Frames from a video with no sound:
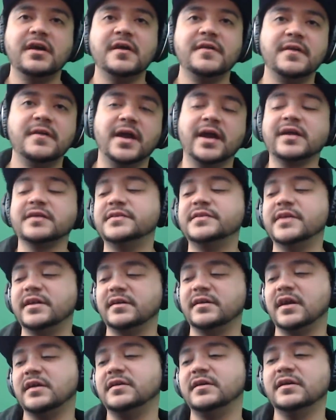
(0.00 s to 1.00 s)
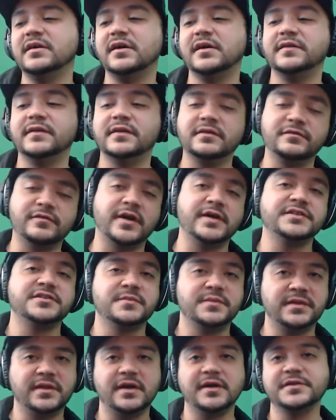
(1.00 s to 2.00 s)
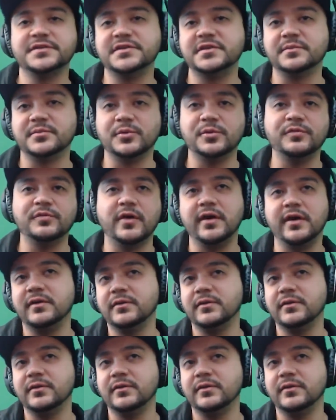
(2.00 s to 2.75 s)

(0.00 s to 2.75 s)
and then I can take an idea and then find something else and improve on it,